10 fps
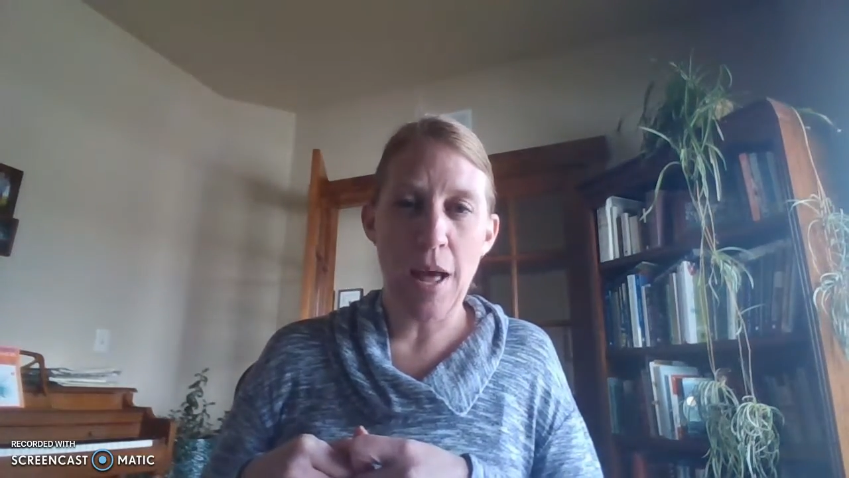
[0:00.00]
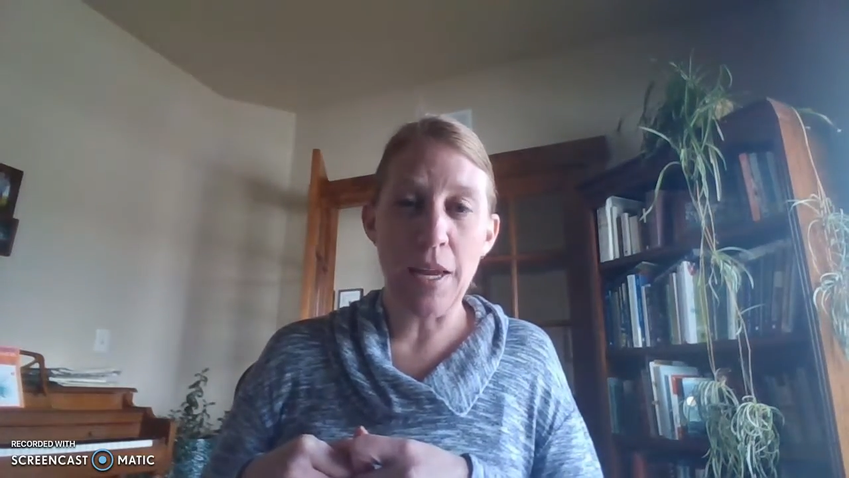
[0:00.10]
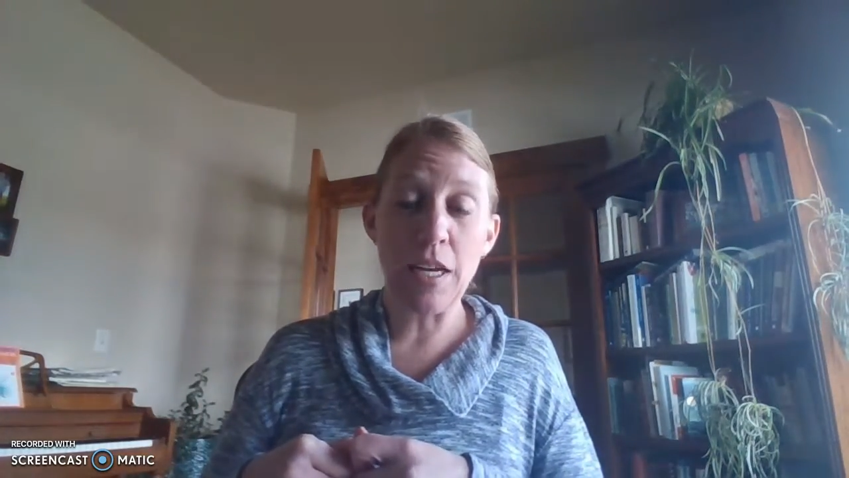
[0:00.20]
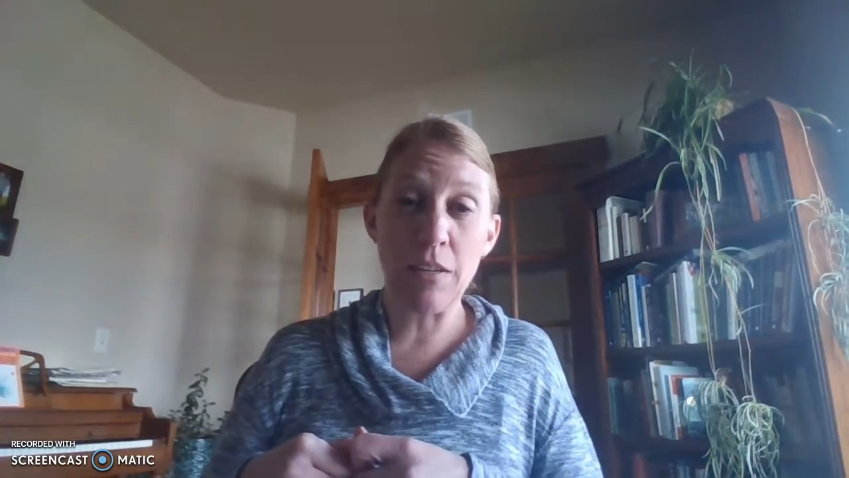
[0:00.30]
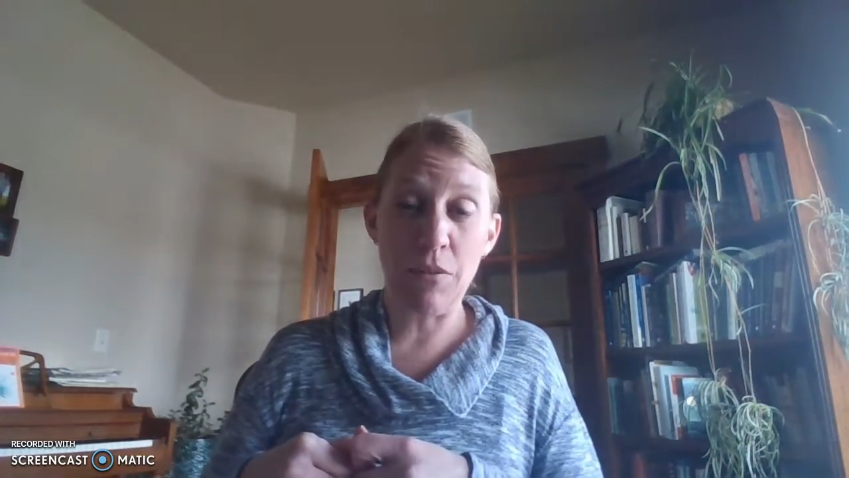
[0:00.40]

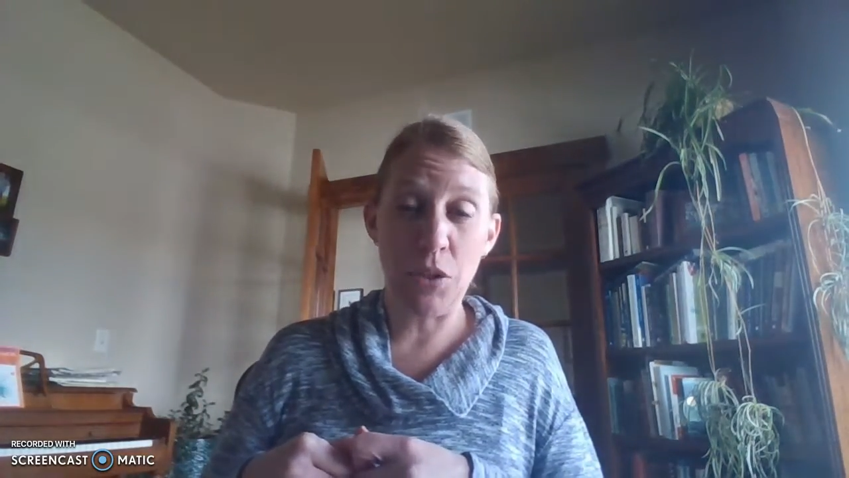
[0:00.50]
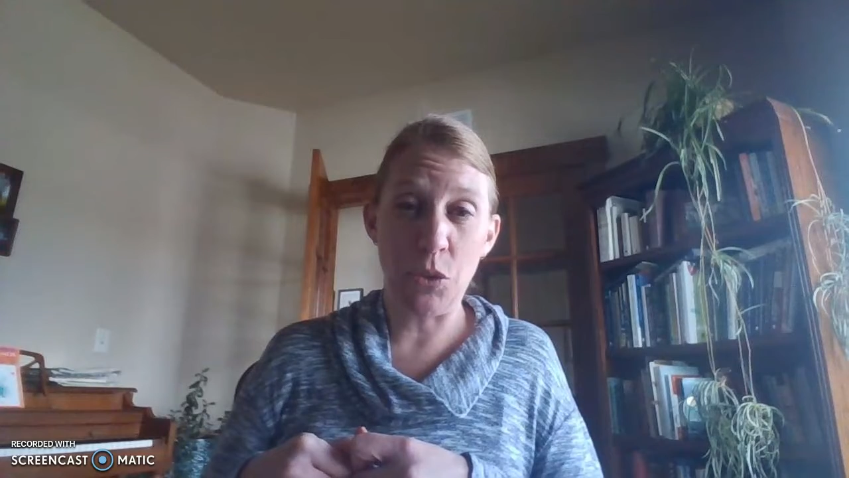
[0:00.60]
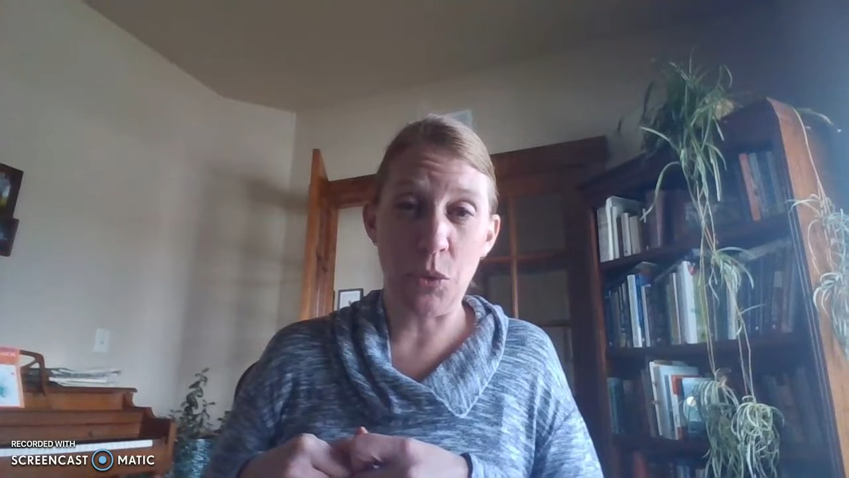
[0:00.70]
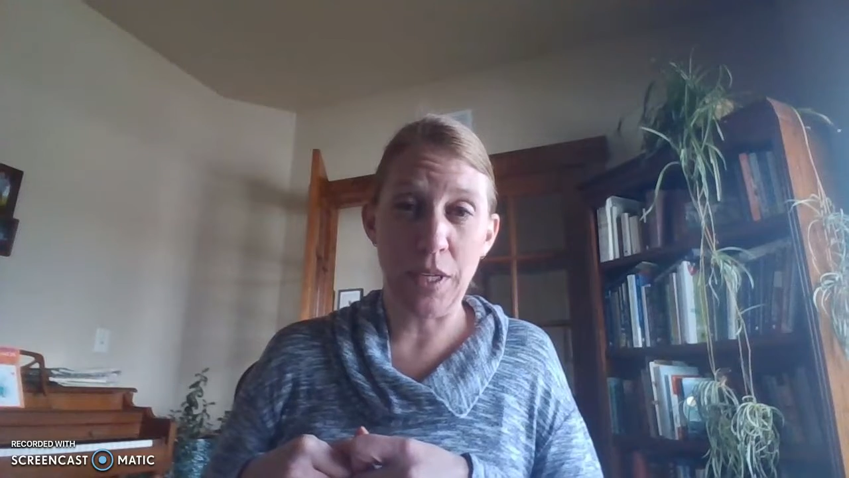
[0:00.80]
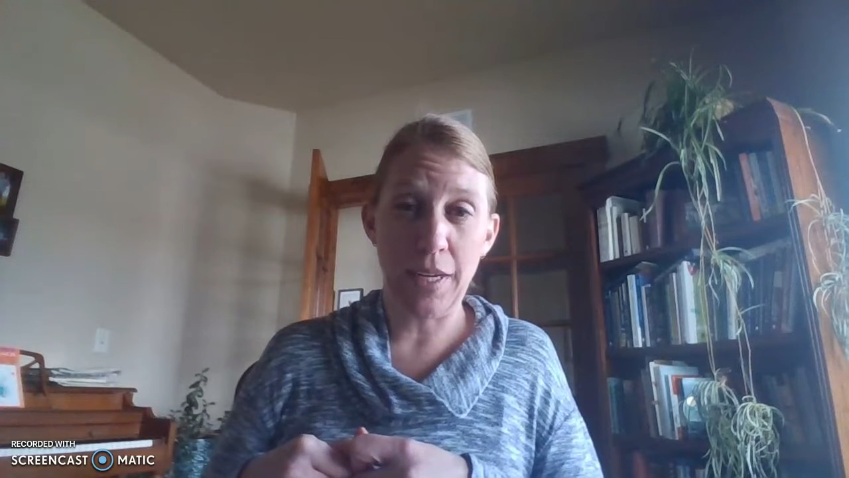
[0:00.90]

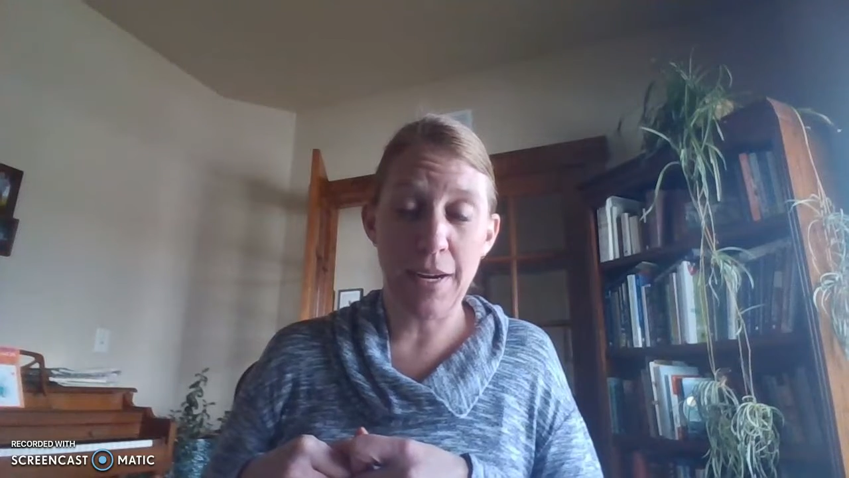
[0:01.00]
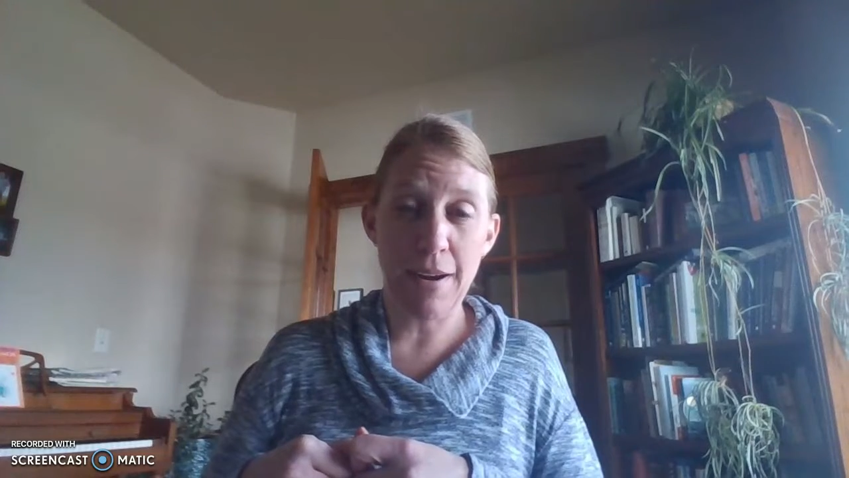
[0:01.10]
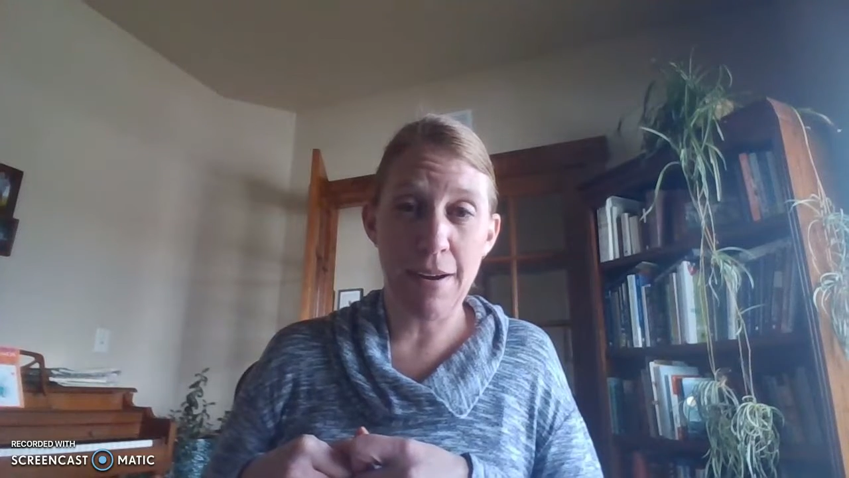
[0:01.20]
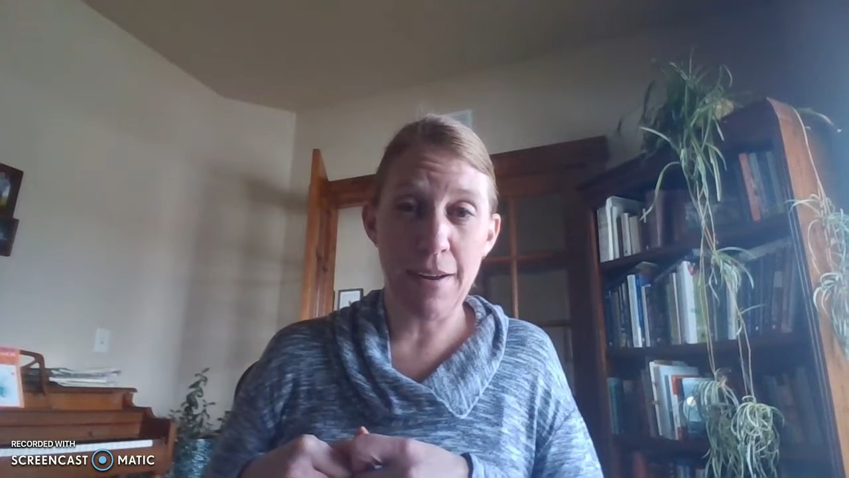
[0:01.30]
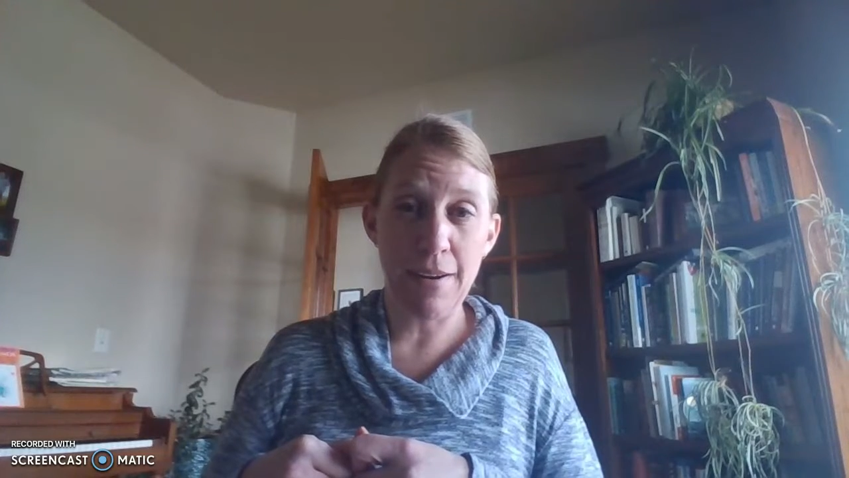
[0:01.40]
individually
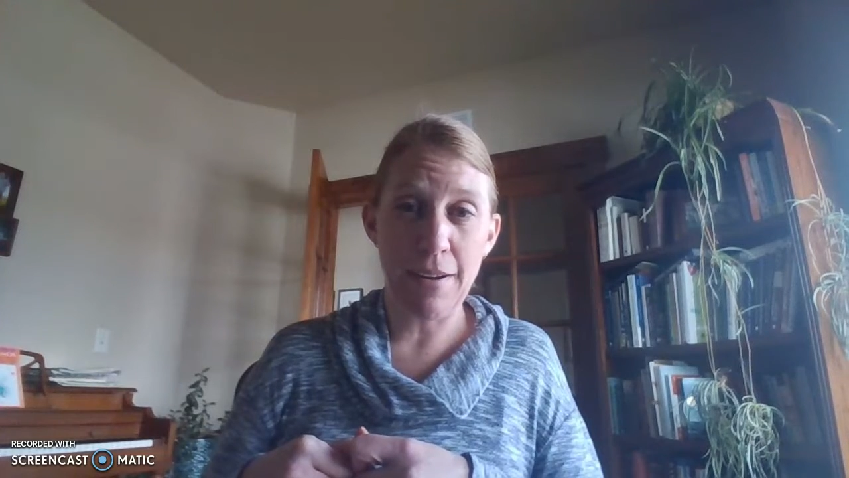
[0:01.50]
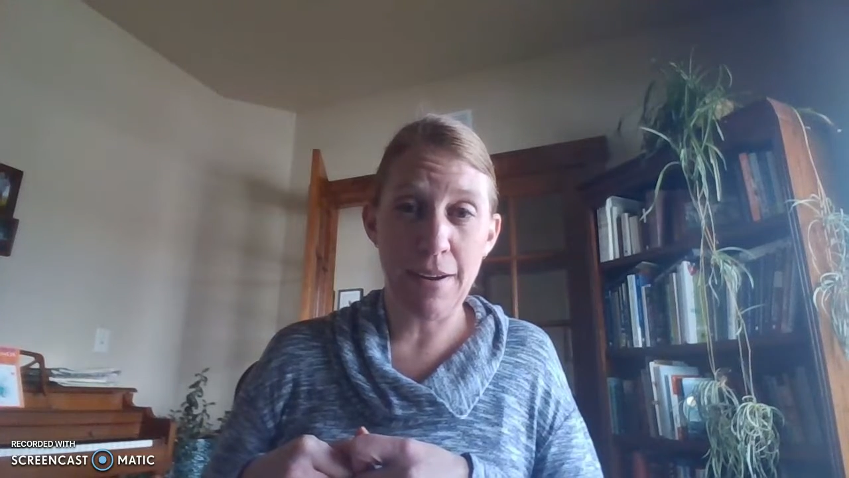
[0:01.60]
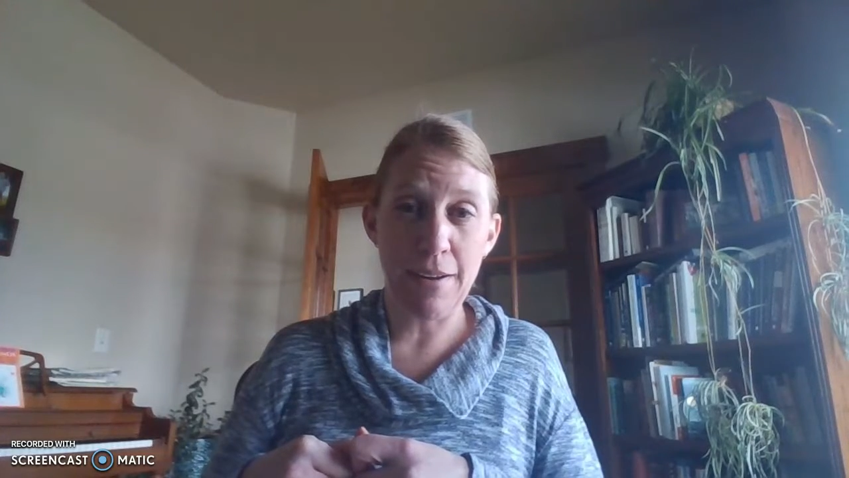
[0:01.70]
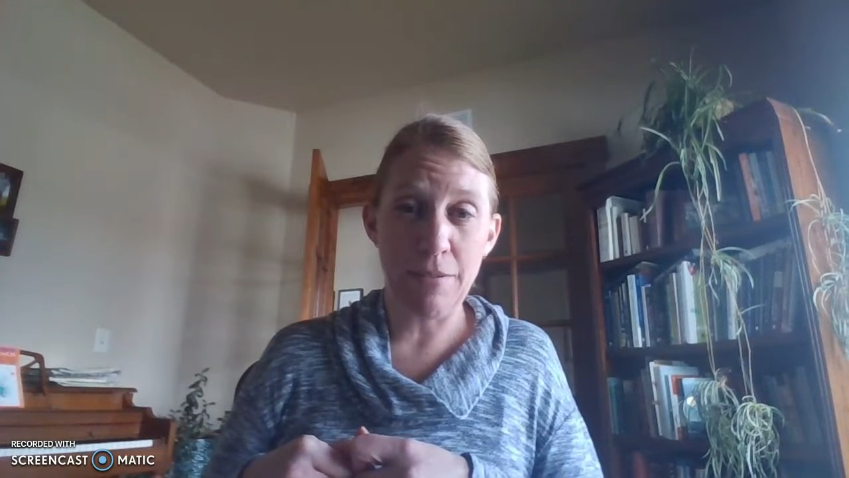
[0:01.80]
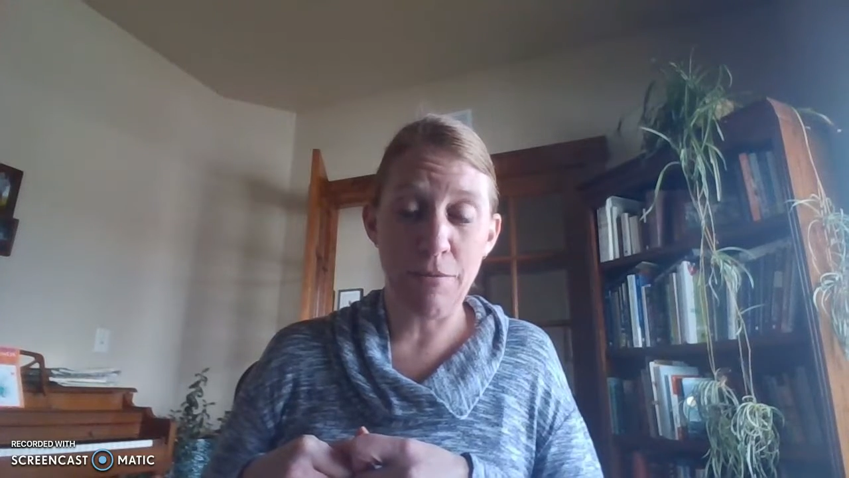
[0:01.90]

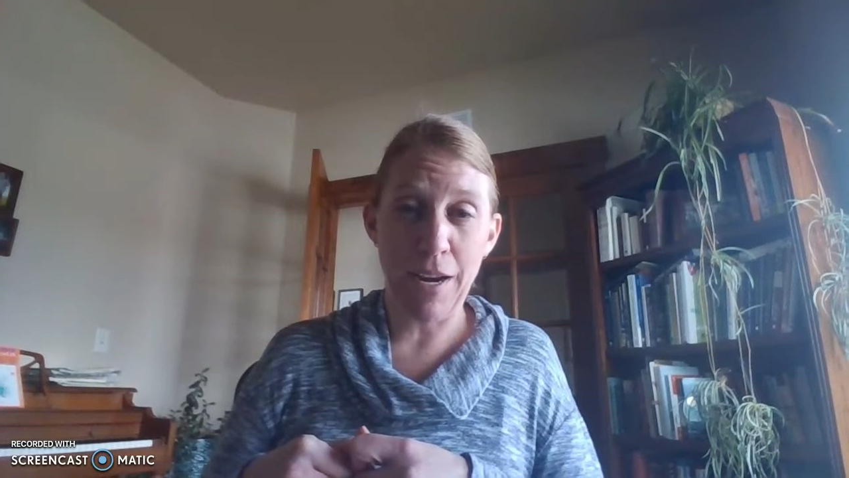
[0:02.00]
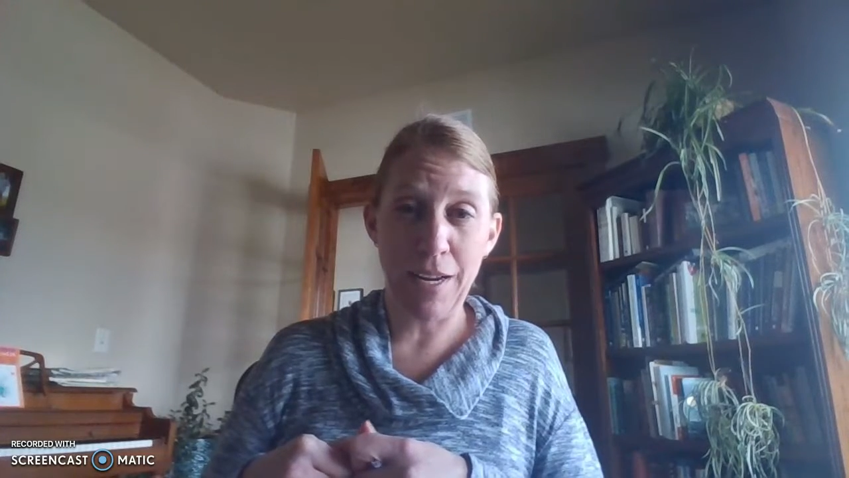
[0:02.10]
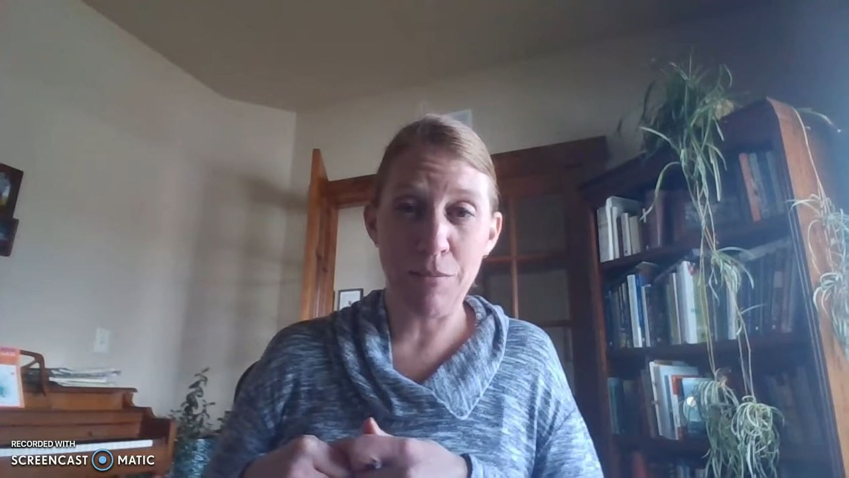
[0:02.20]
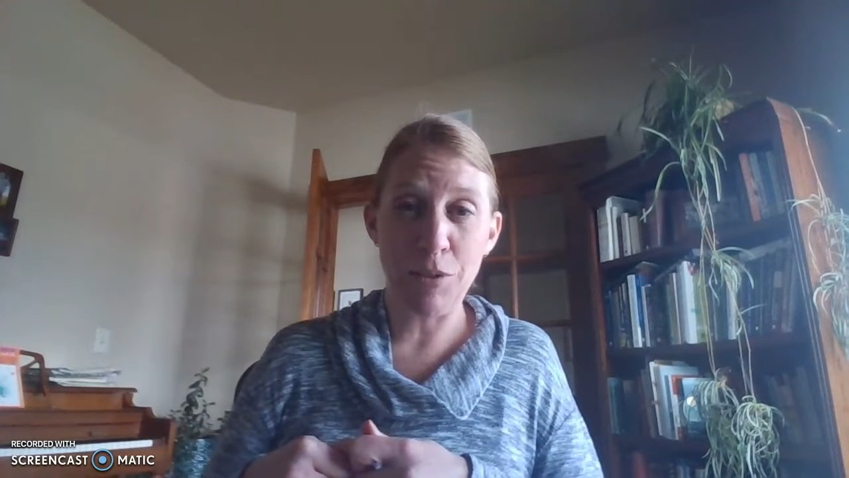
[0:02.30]
on writing